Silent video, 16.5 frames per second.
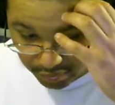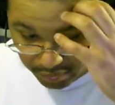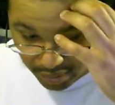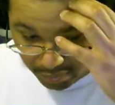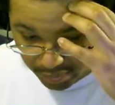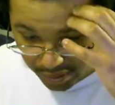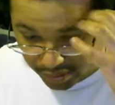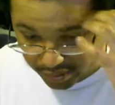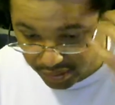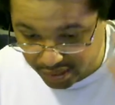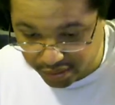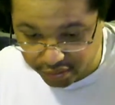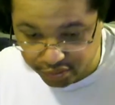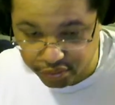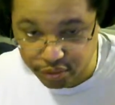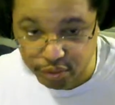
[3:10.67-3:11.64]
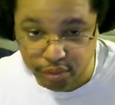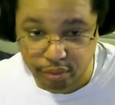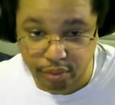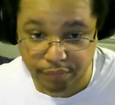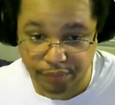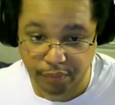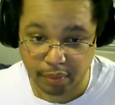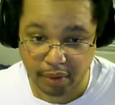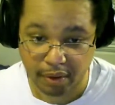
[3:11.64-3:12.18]
Maybe a day or two
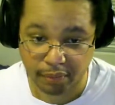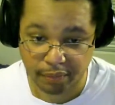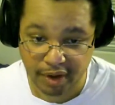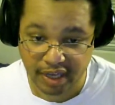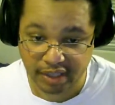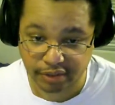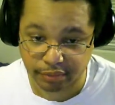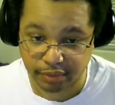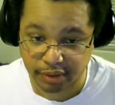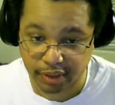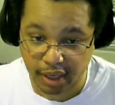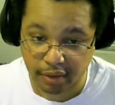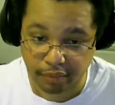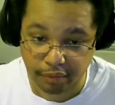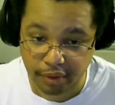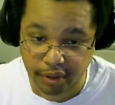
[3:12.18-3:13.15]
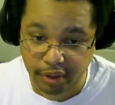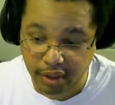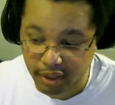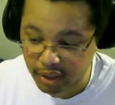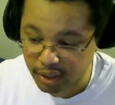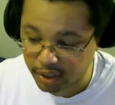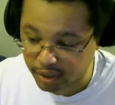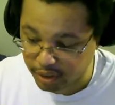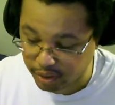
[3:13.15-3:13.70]
if you want faster recovery.
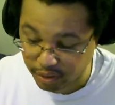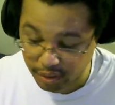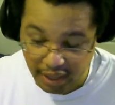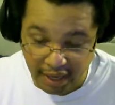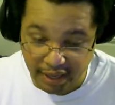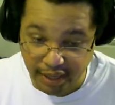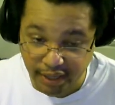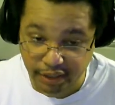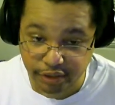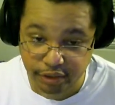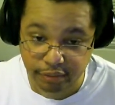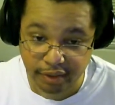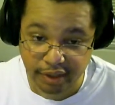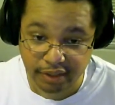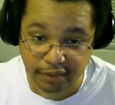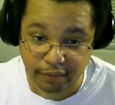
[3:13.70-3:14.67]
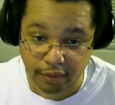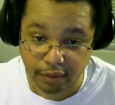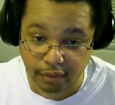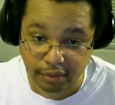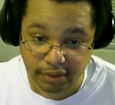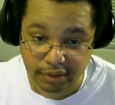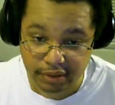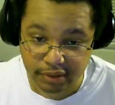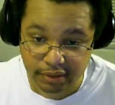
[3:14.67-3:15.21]
You gotta get your rest,
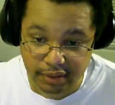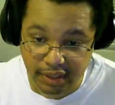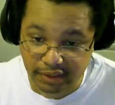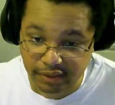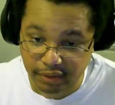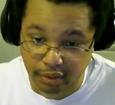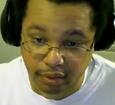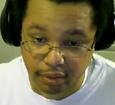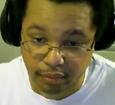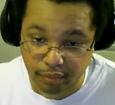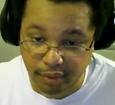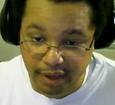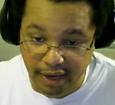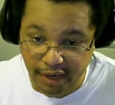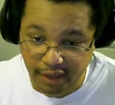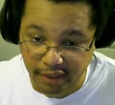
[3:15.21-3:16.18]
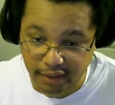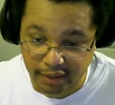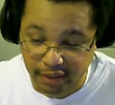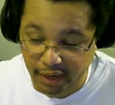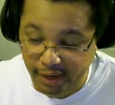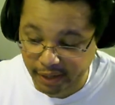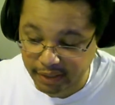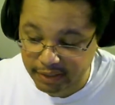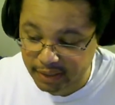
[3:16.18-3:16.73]
folks. That's the only way
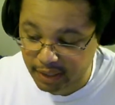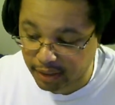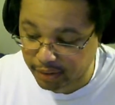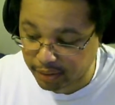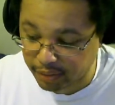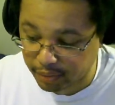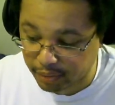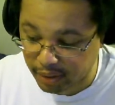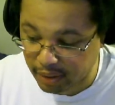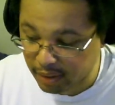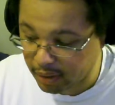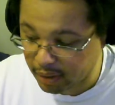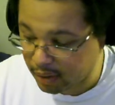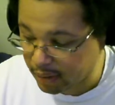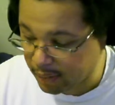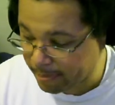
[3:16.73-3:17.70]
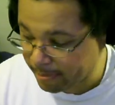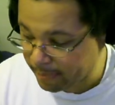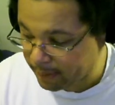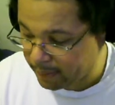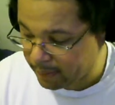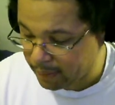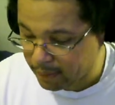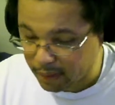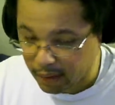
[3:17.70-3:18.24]
I can tell you.
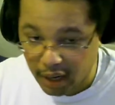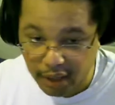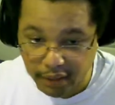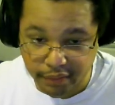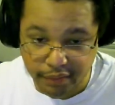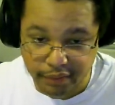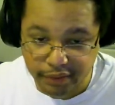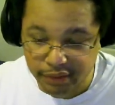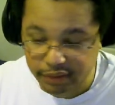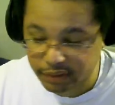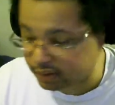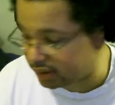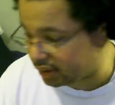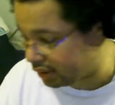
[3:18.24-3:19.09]
Others